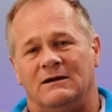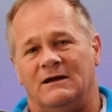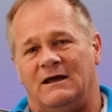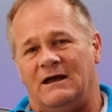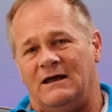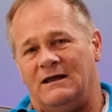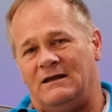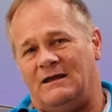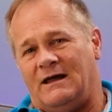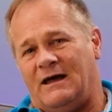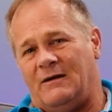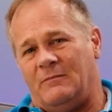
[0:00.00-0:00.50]

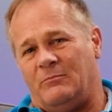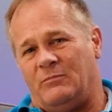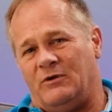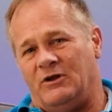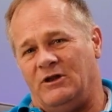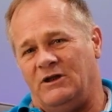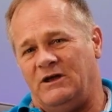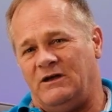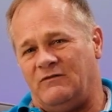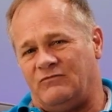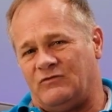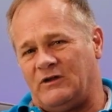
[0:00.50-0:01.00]
And that
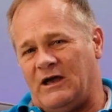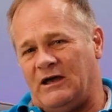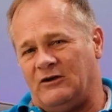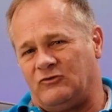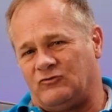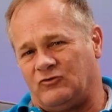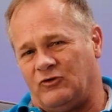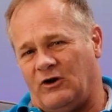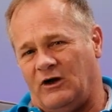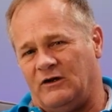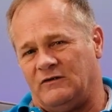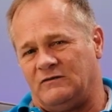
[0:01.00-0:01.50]
belief, that
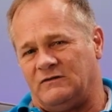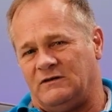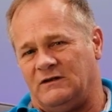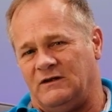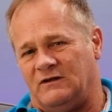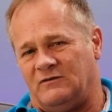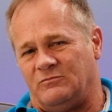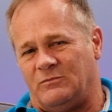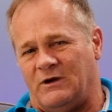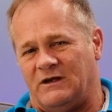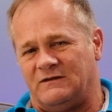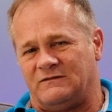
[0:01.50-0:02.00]
trust
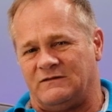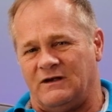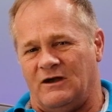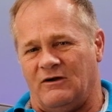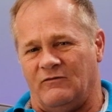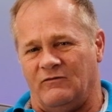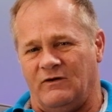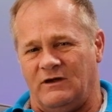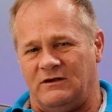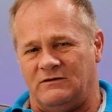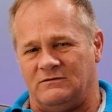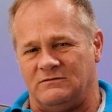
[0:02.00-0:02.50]
is my
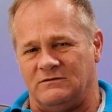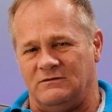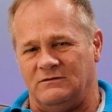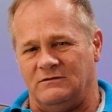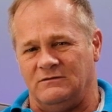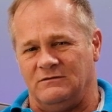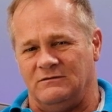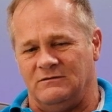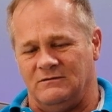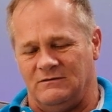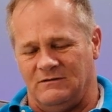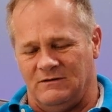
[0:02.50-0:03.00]
salvation.
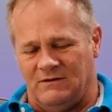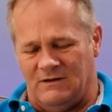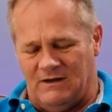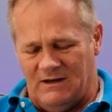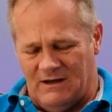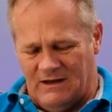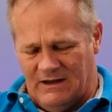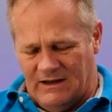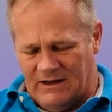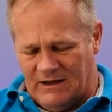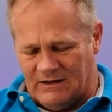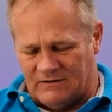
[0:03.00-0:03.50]

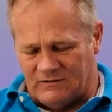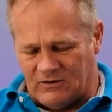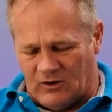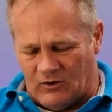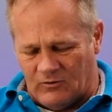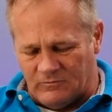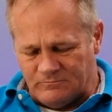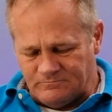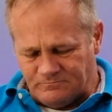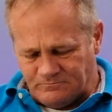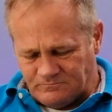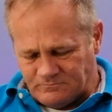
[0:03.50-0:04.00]
And
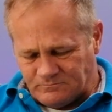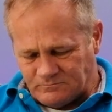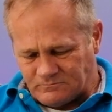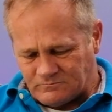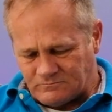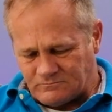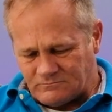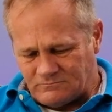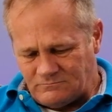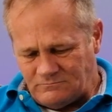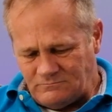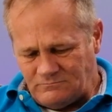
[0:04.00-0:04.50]
so
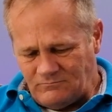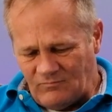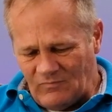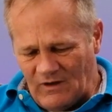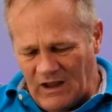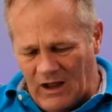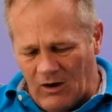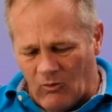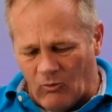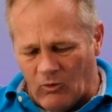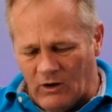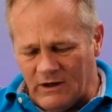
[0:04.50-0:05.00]

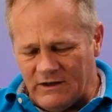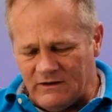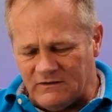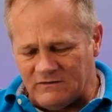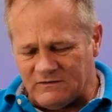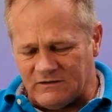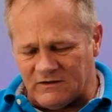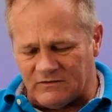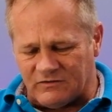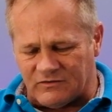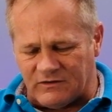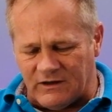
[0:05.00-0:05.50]
I want us
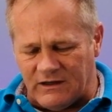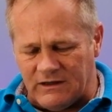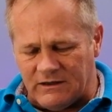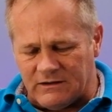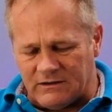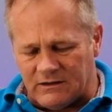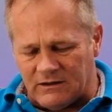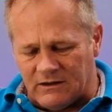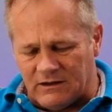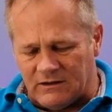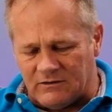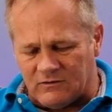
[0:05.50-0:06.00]
to
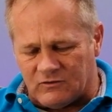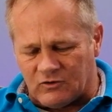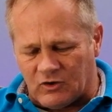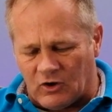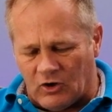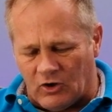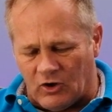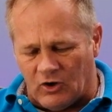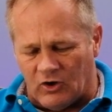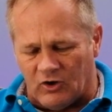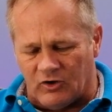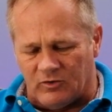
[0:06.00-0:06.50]
think in
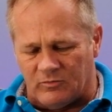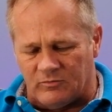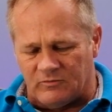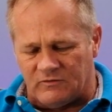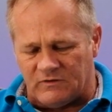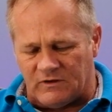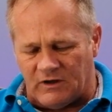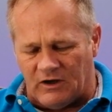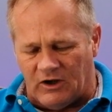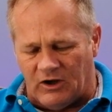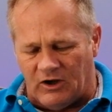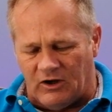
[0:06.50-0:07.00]

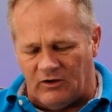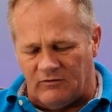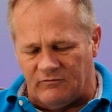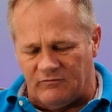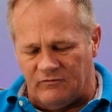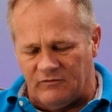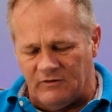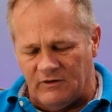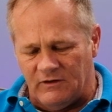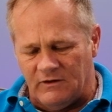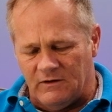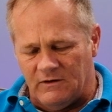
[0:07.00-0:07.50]
terms
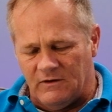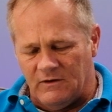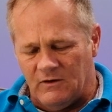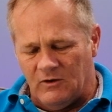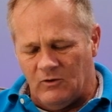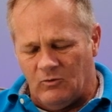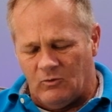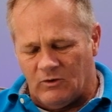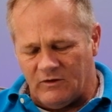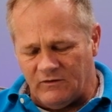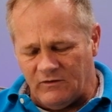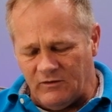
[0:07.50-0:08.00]
of
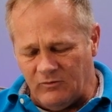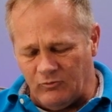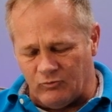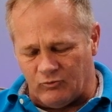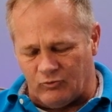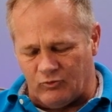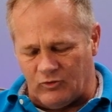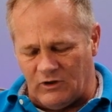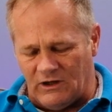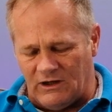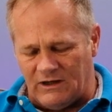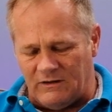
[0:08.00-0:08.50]
what does it
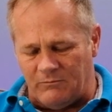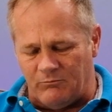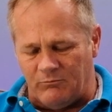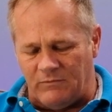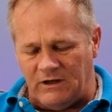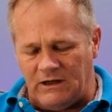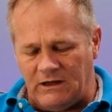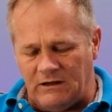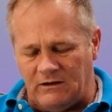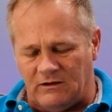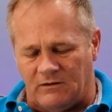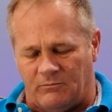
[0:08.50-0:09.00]
really
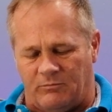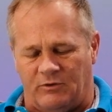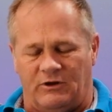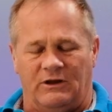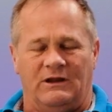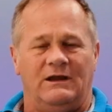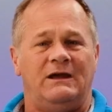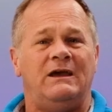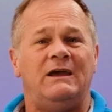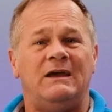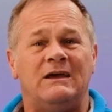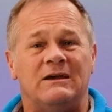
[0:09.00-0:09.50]
mean to
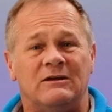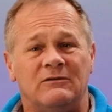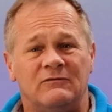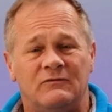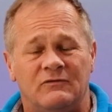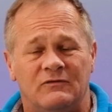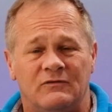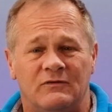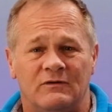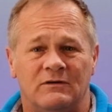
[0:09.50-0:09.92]
believe?